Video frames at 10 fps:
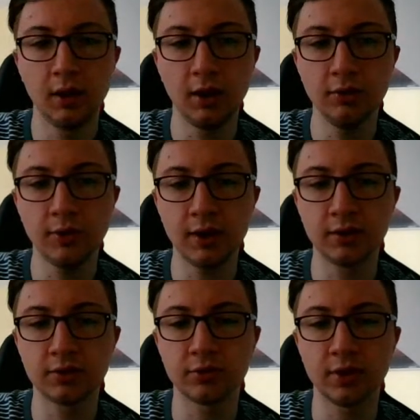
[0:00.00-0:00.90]
And
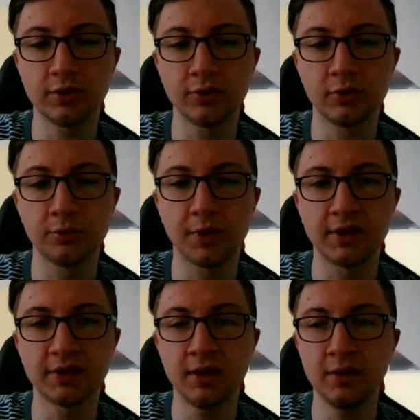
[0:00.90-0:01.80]
white tries to occupy
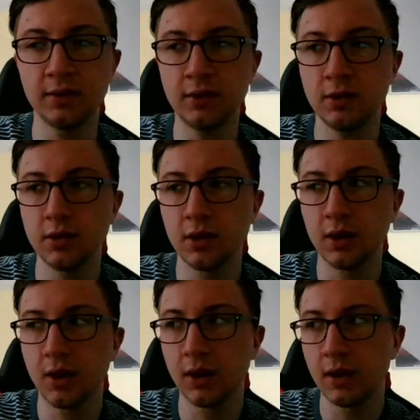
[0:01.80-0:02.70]
center.
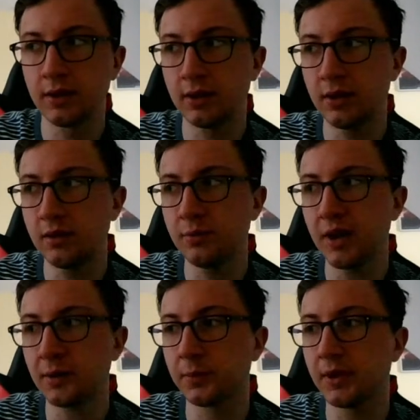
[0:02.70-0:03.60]
And here
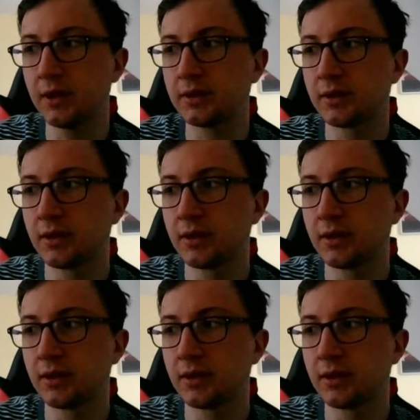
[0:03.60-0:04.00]
black played